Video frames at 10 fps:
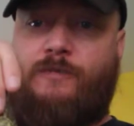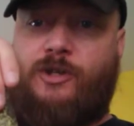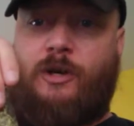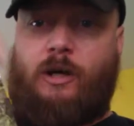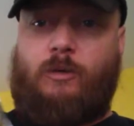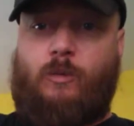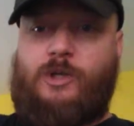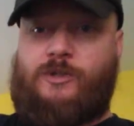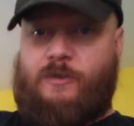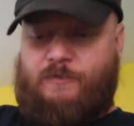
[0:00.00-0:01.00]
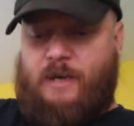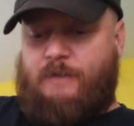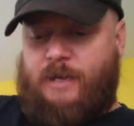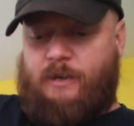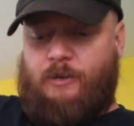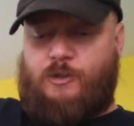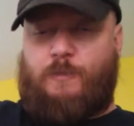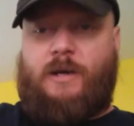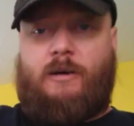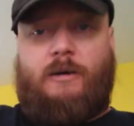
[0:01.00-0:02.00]
Chinook, which for 5 gallons of
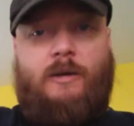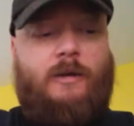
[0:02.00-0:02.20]
beer